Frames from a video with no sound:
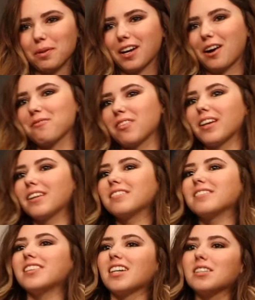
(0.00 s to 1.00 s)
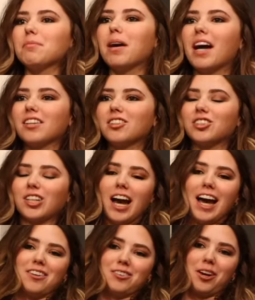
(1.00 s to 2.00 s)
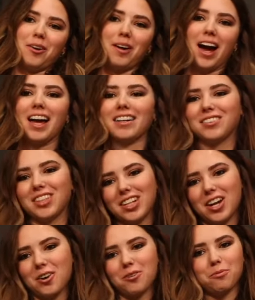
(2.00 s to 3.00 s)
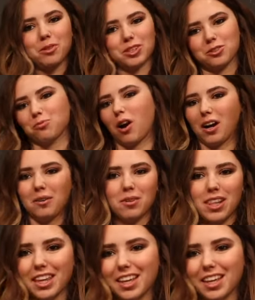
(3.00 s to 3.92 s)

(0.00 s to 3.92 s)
but comfy. Doesn't match? I don't know. I, you know, we're just rocking with